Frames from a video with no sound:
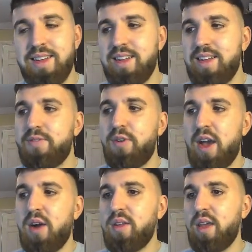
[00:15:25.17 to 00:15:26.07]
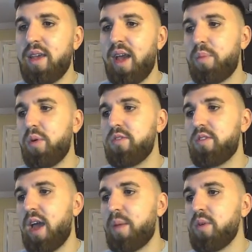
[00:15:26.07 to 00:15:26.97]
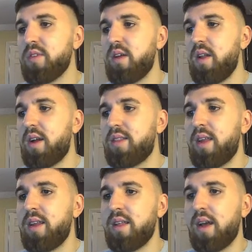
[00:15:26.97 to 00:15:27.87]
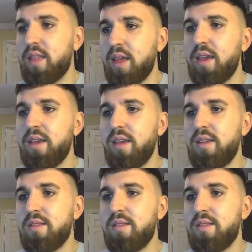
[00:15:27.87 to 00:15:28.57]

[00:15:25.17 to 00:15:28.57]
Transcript: for now, I think Gakpo's locked in. I think he